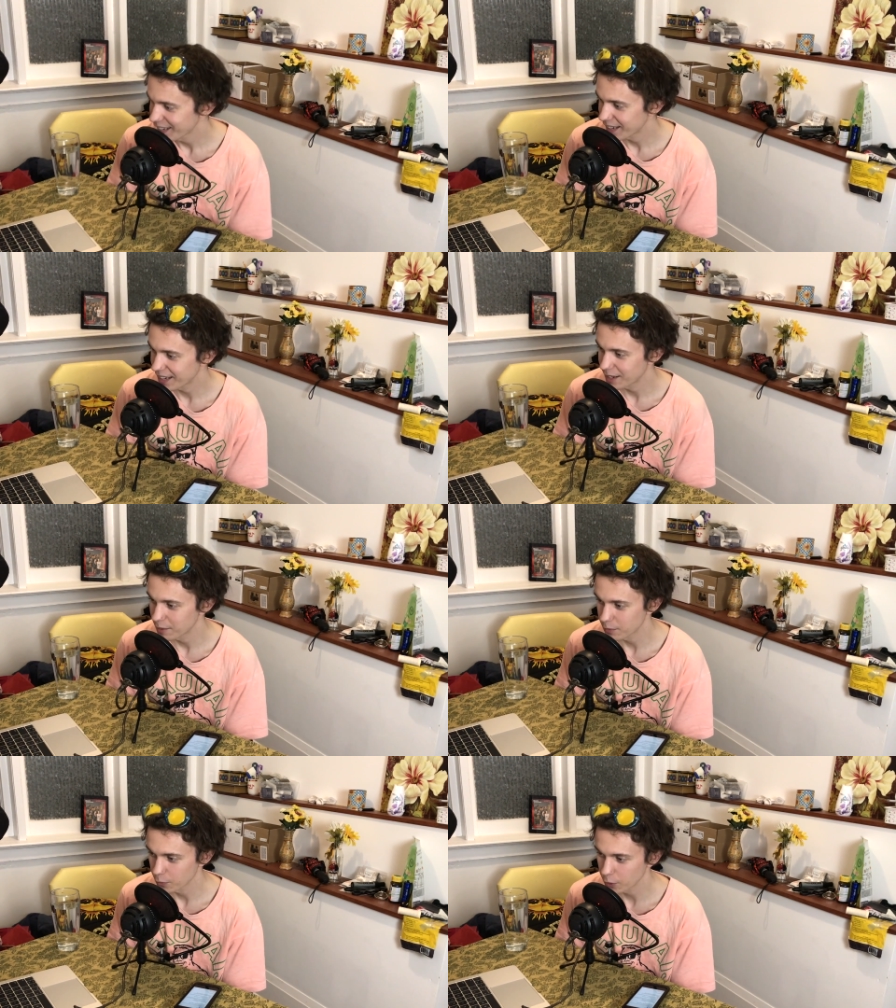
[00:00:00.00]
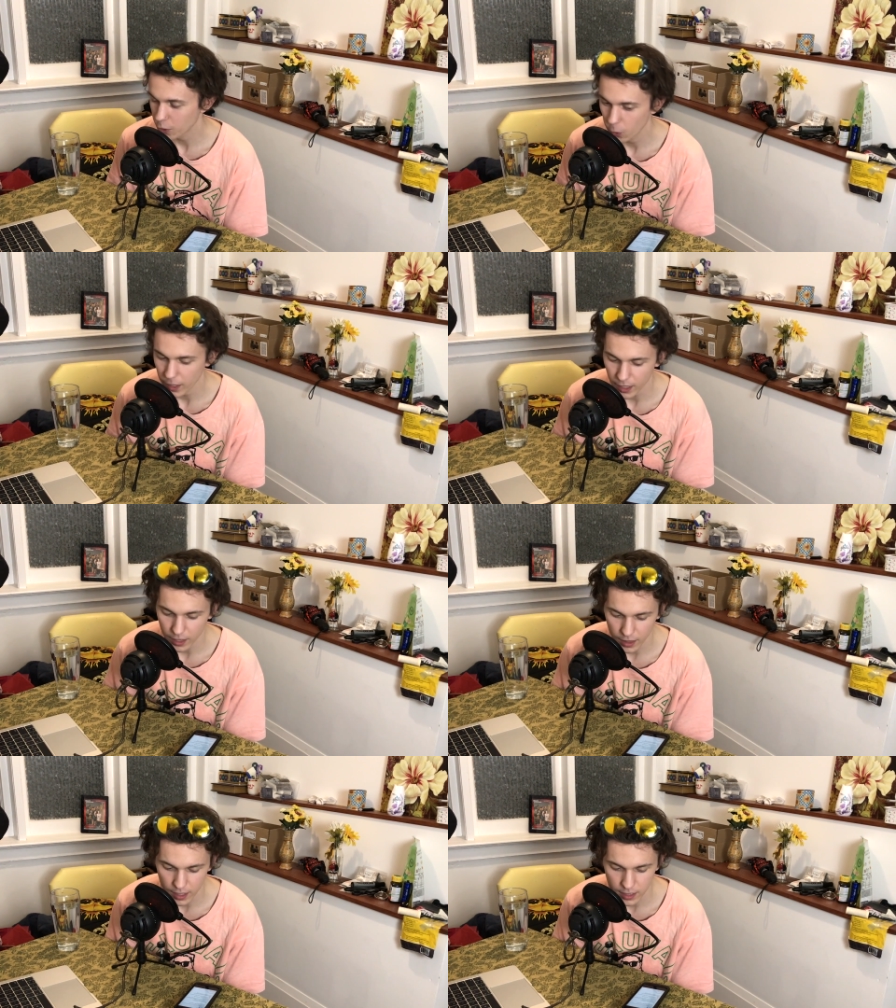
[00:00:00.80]
um, real
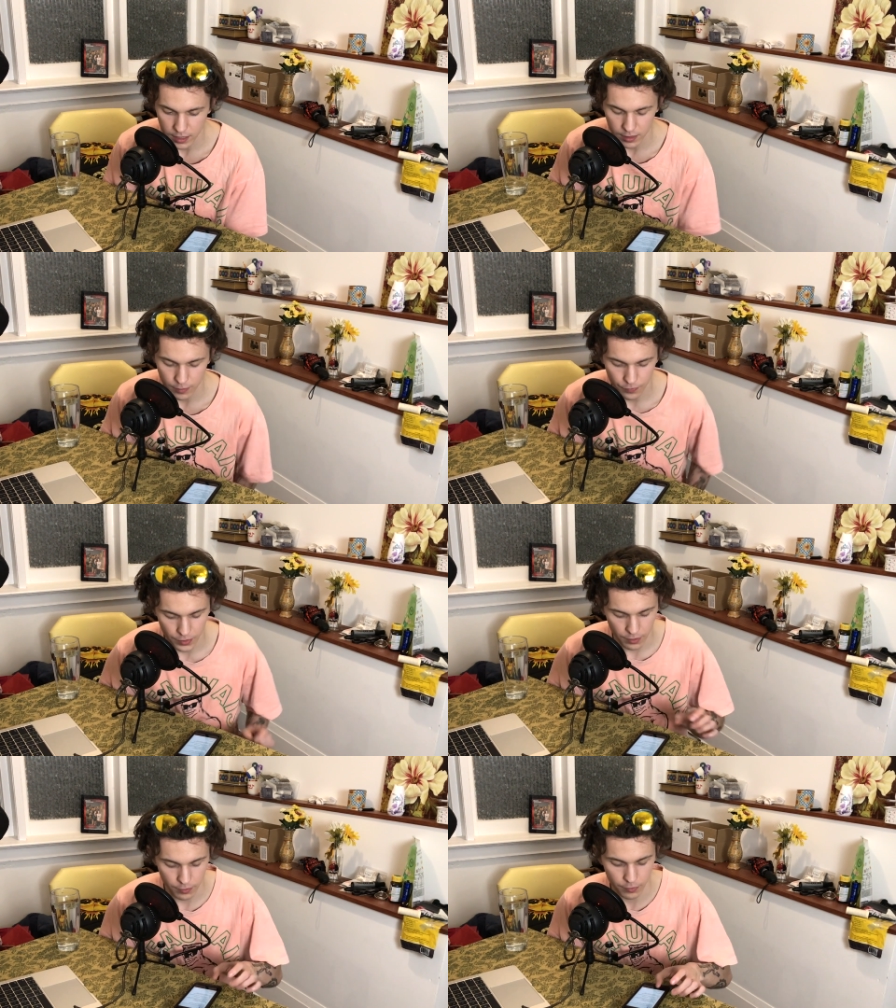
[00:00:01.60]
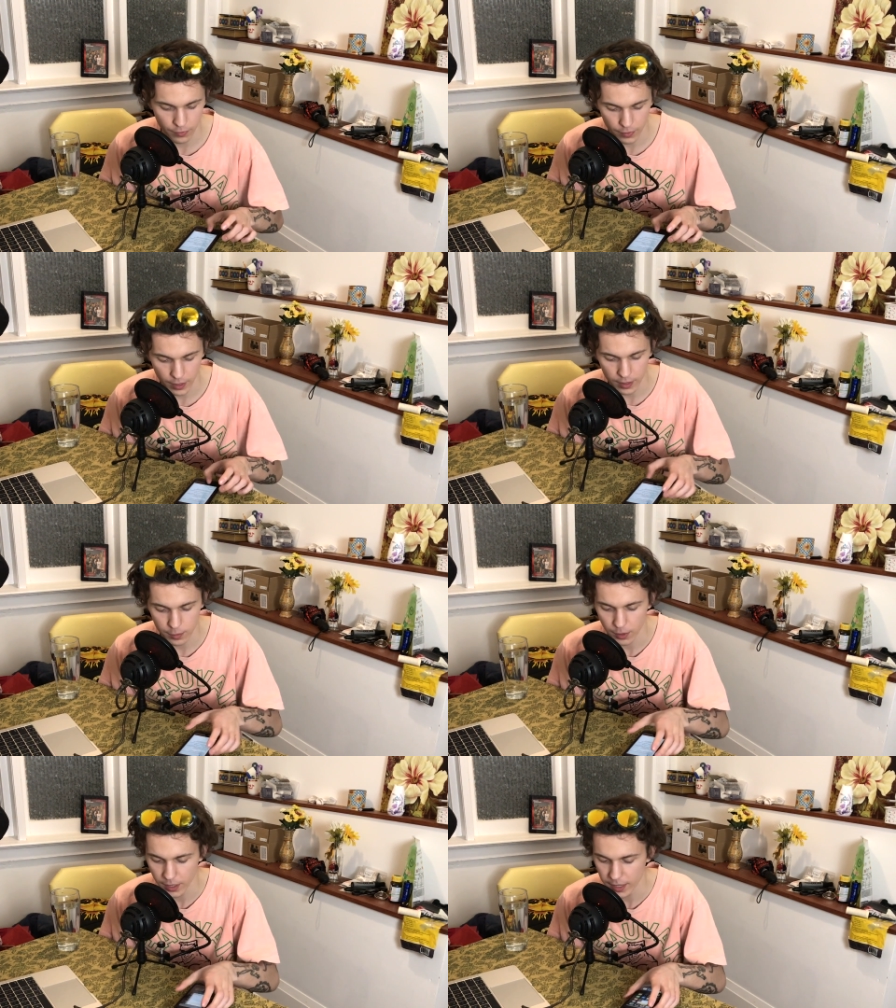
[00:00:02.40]
quick, this uh,
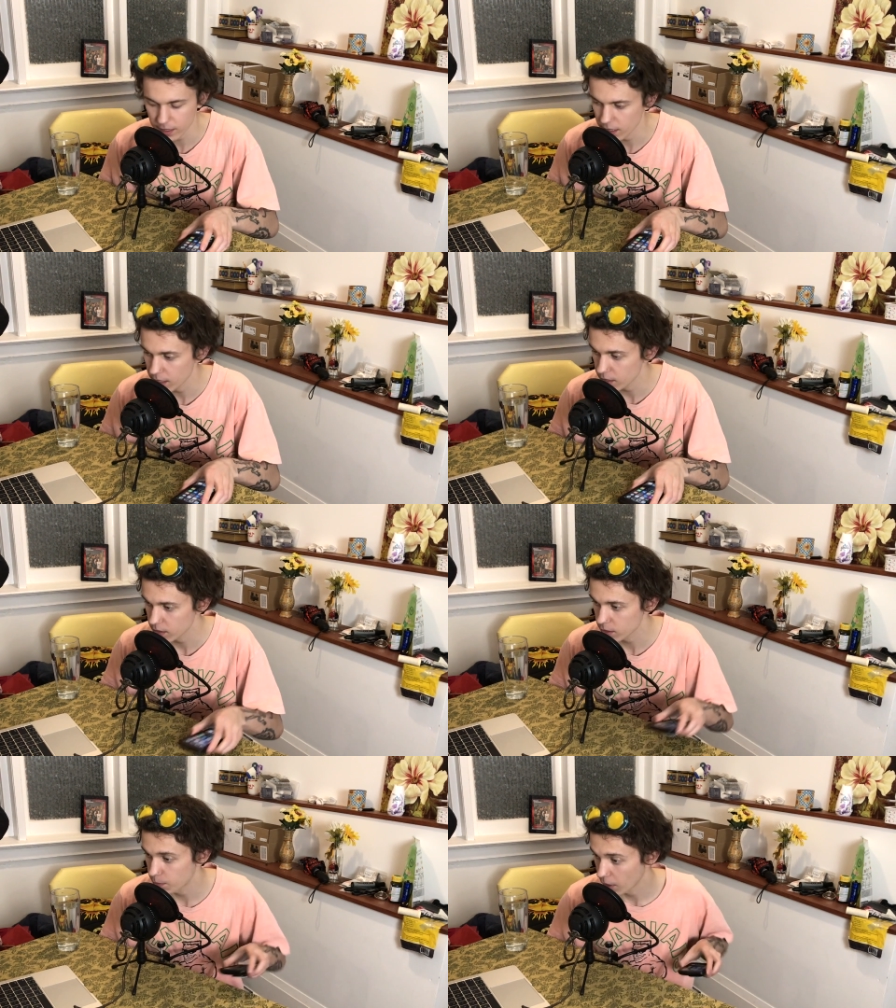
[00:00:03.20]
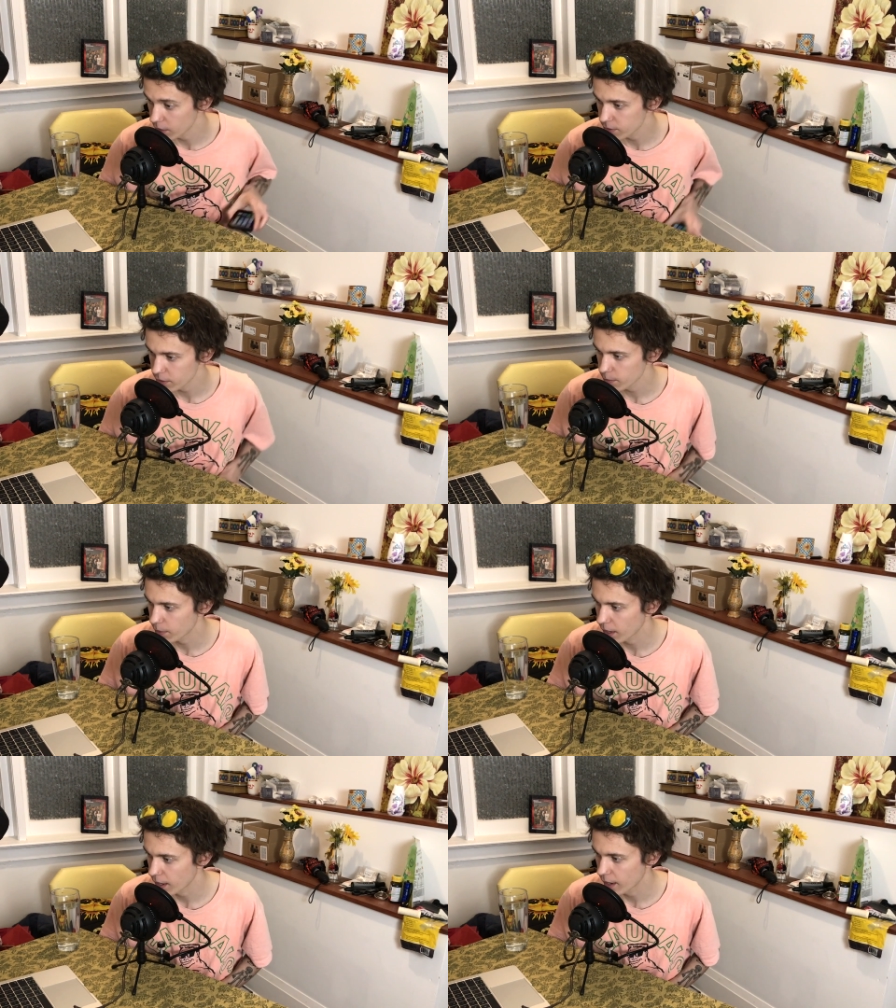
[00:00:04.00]
this podcast is
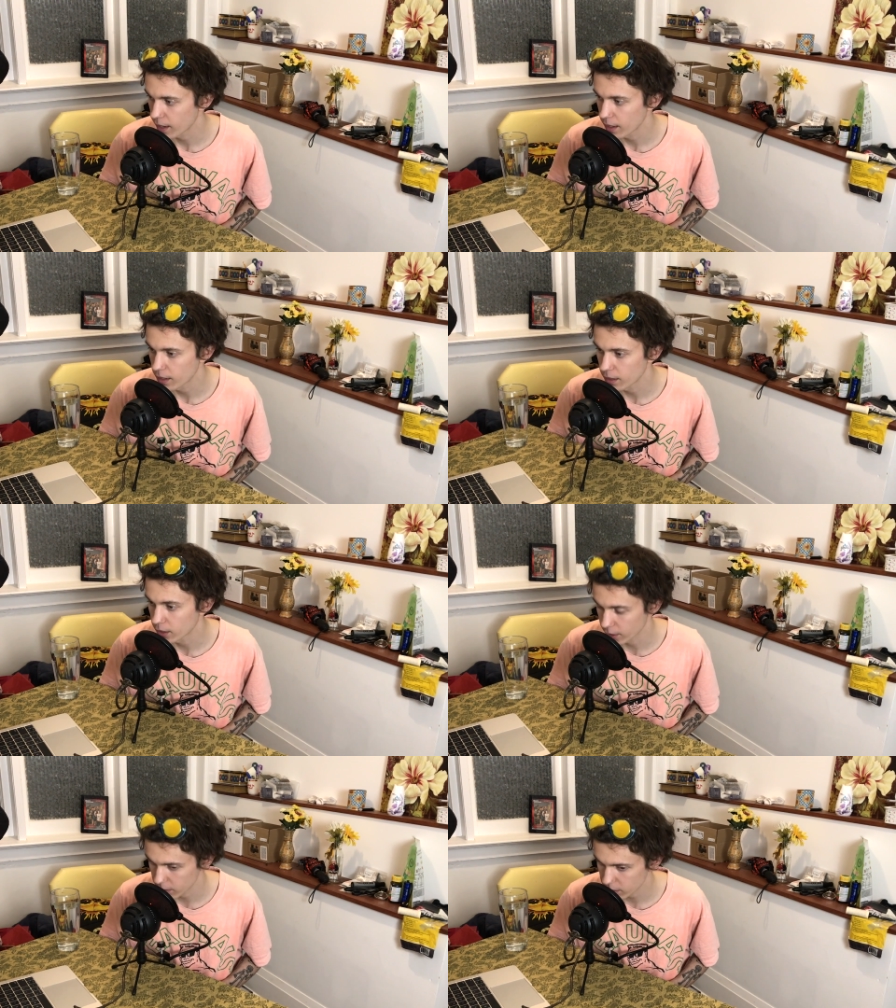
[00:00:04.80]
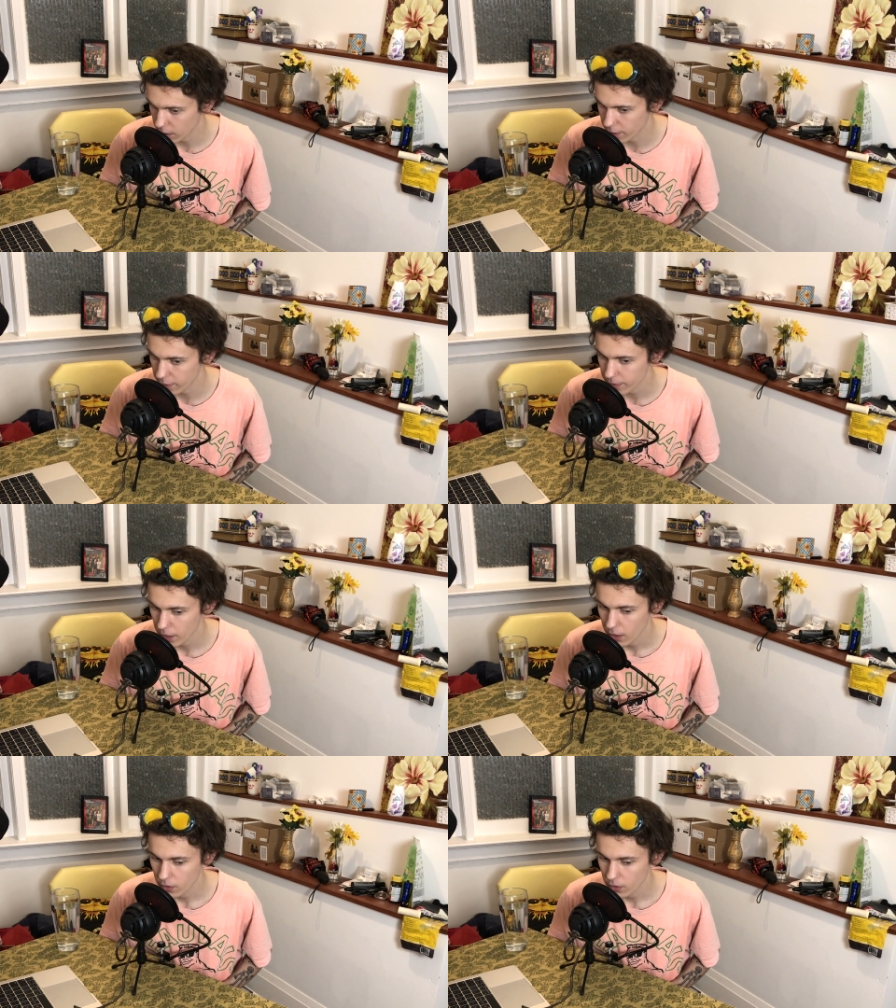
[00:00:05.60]
sponsored by Kurtis Conner.